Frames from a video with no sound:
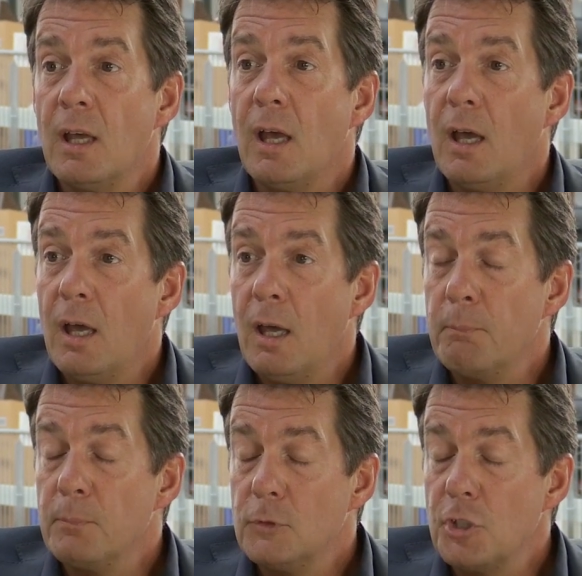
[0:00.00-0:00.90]

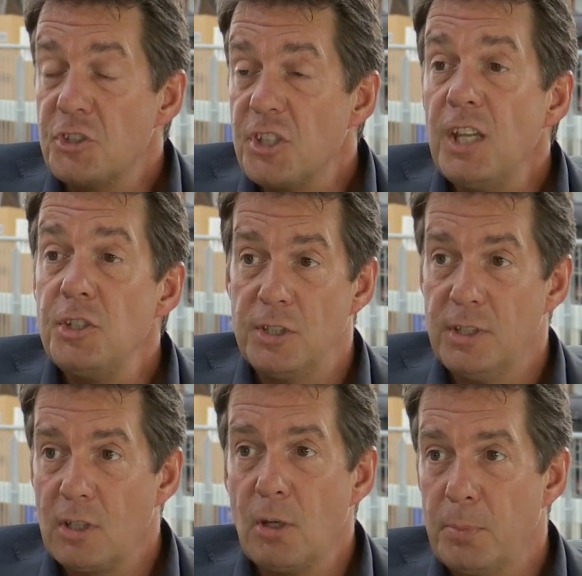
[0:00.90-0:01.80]
the change in
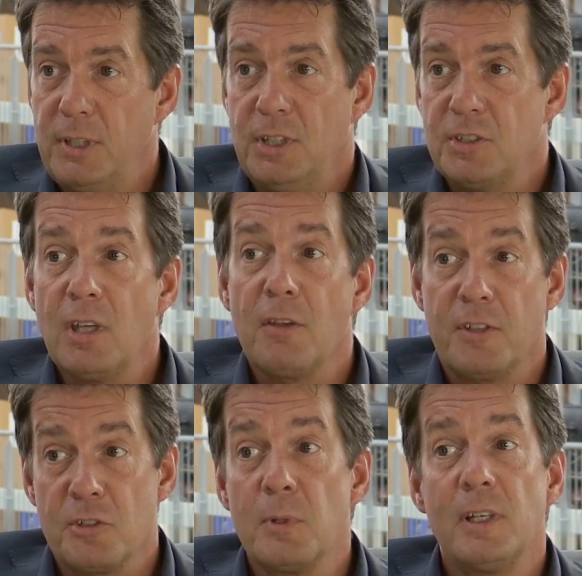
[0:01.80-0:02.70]
the company
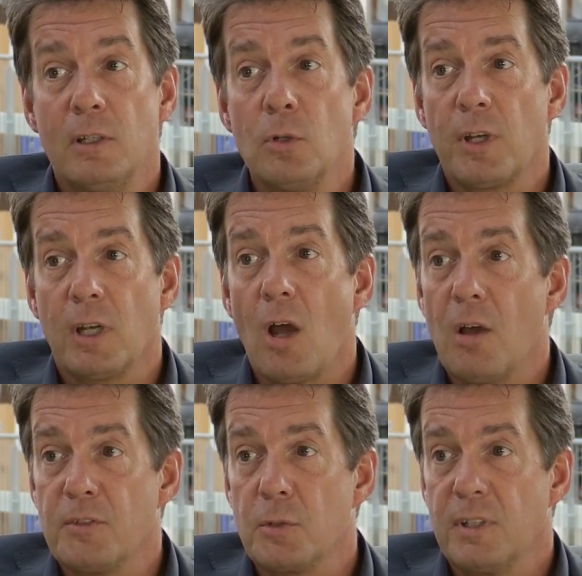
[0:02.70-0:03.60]
itself is really looking
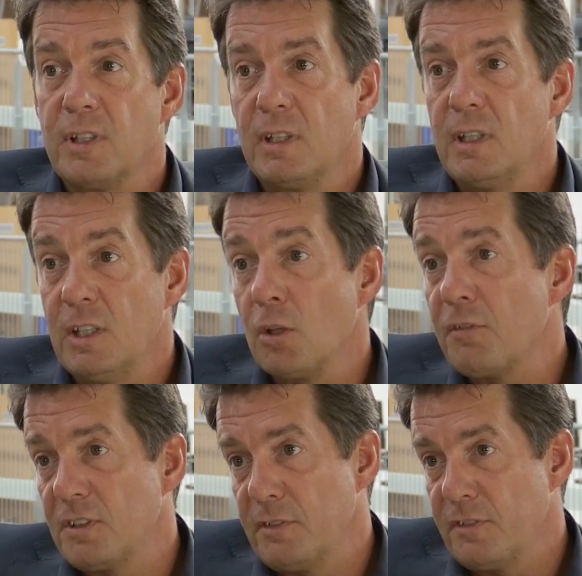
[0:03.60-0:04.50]
after an
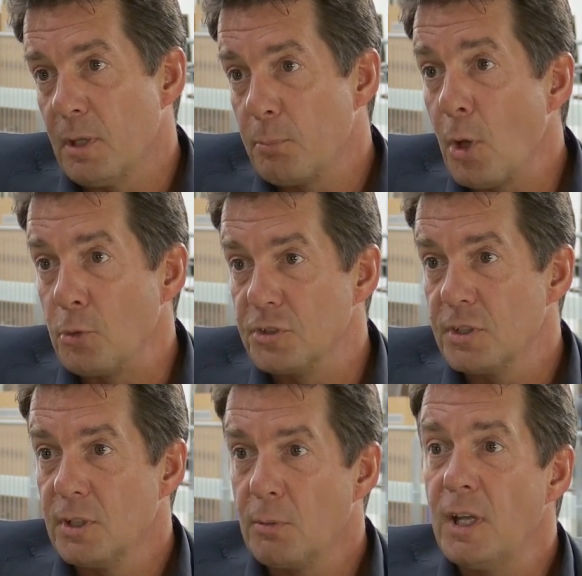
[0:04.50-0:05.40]
innovative approach,
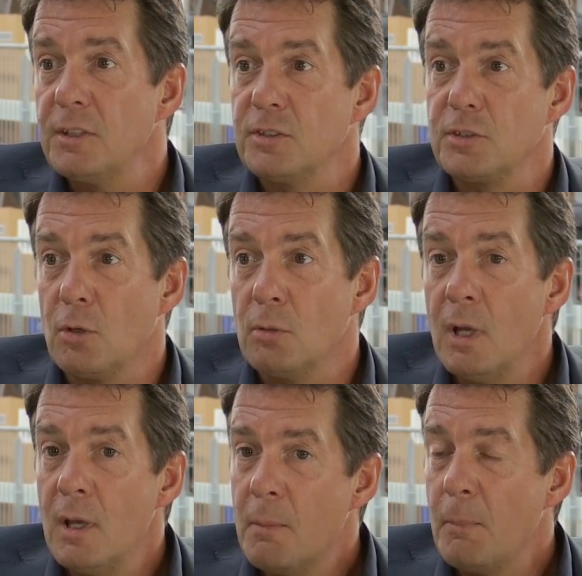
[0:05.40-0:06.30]
right? So
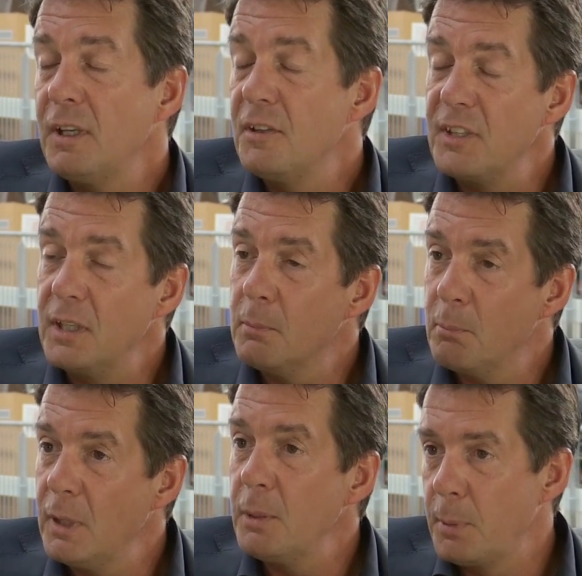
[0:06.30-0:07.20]
many
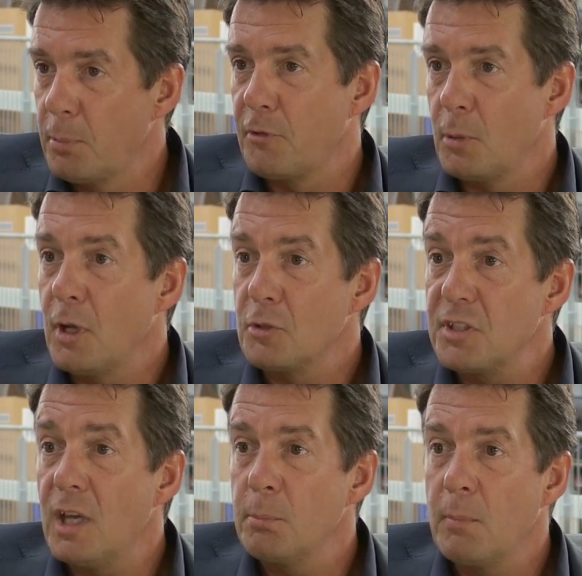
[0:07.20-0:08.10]
people from
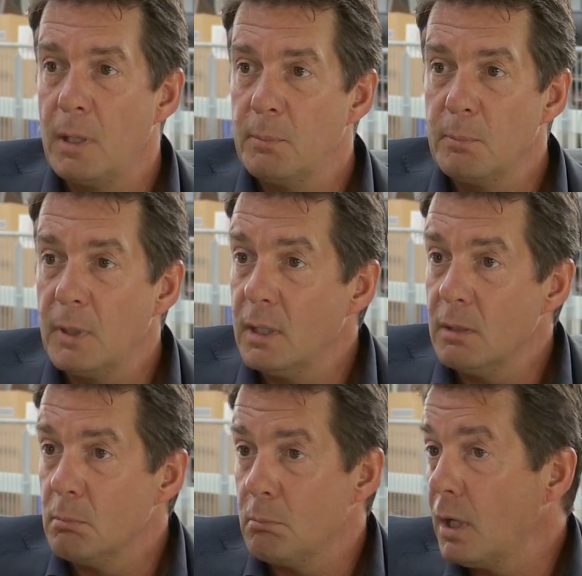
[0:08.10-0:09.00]
outside
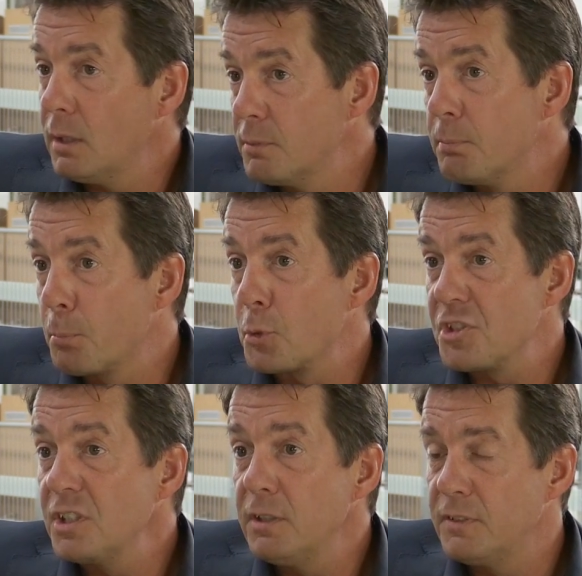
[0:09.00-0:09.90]
might
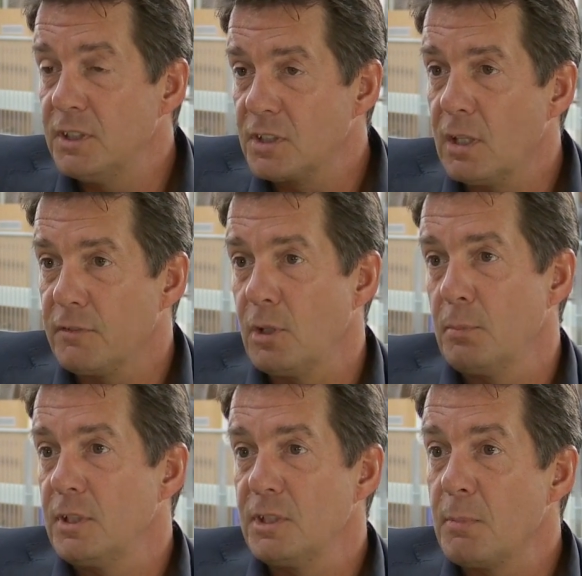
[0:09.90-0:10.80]
perceive these kind of
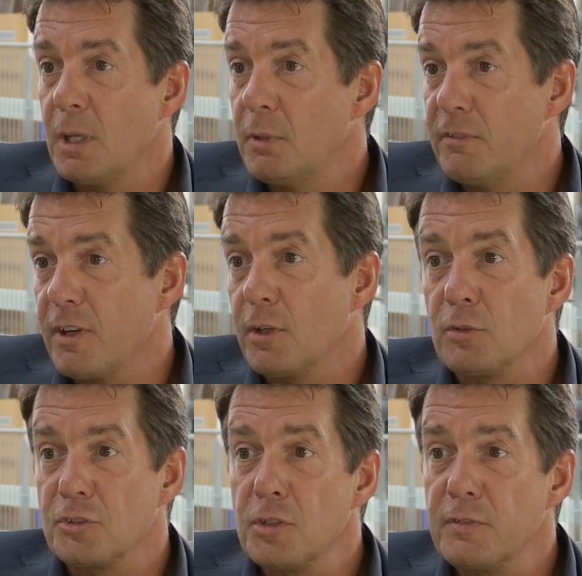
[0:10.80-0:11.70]
companies may be very
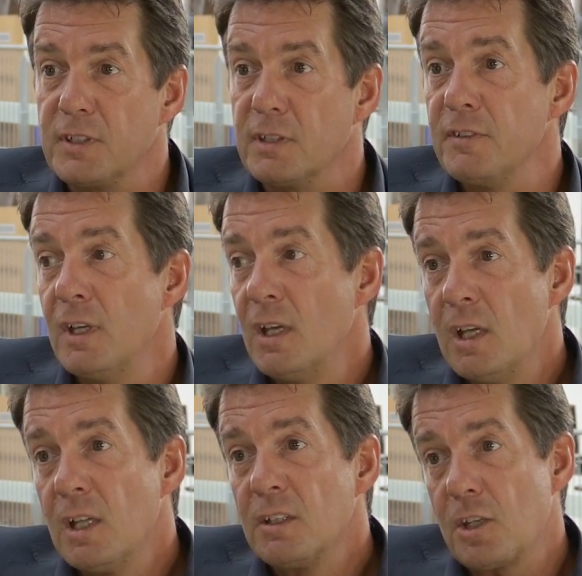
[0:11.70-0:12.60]
conservative.
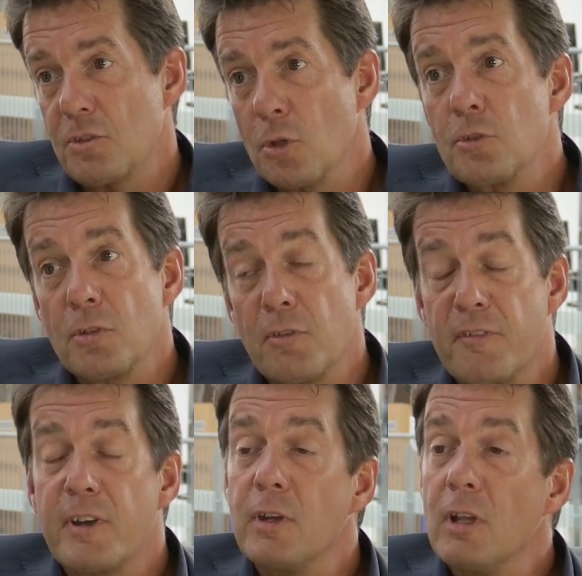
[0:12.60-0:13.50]
There's also a
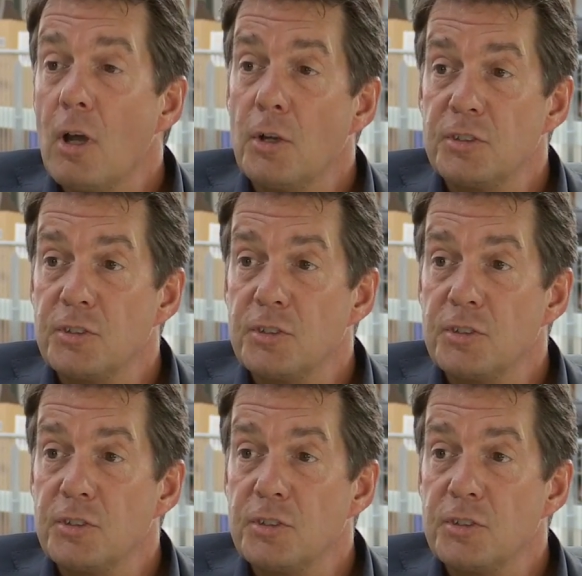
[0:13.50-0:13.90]
very large